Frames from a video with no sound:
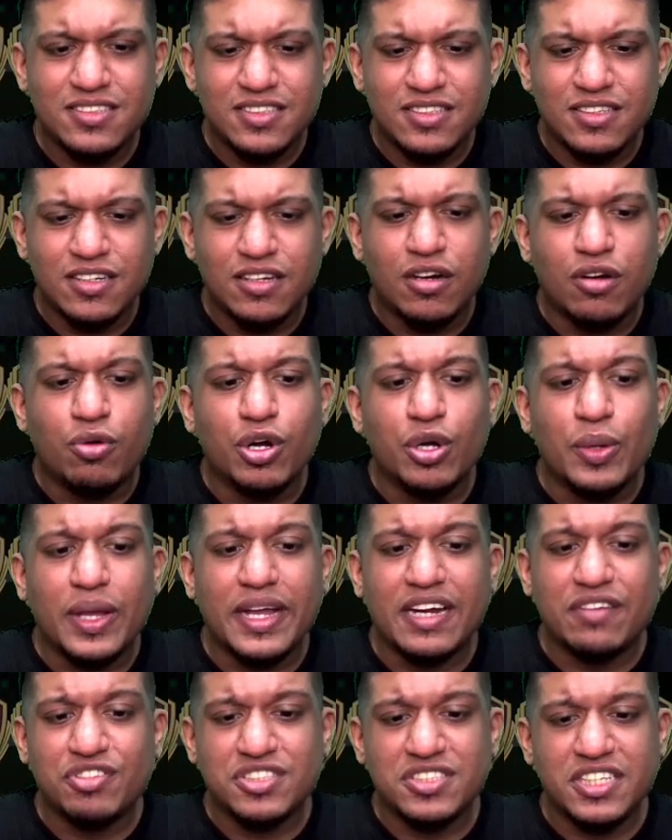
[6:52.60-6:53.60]
What do I
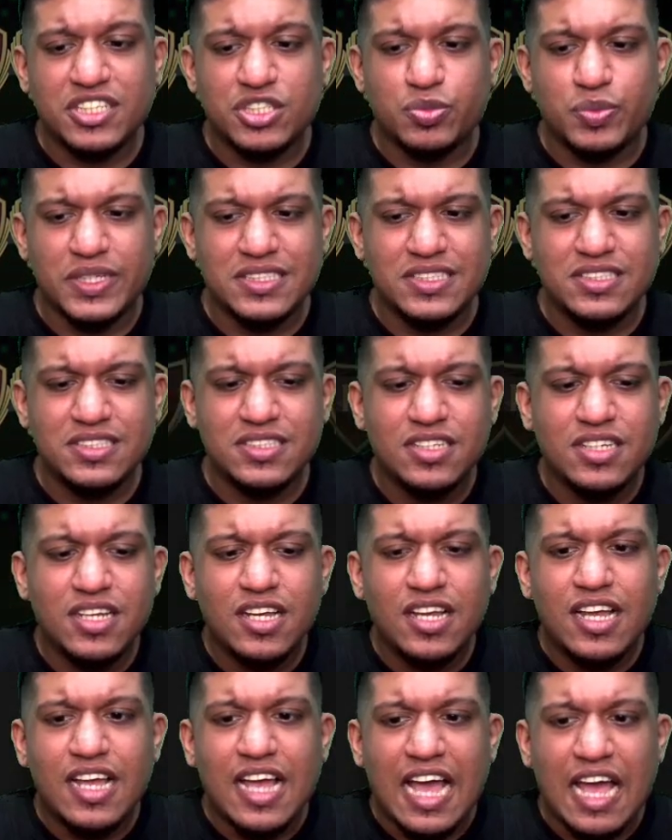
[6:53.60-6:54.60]
get for 6 wins?
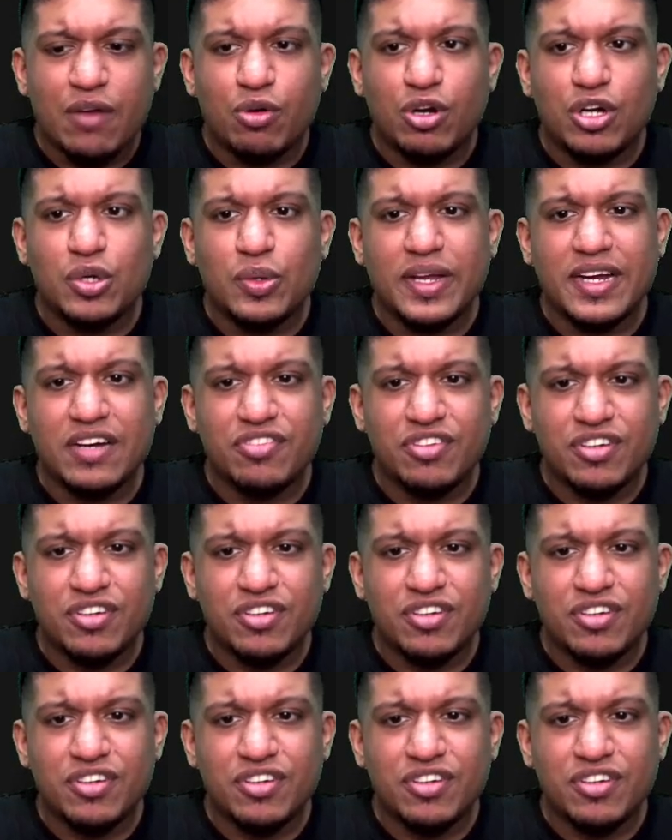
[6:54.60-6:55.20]
And what do I get for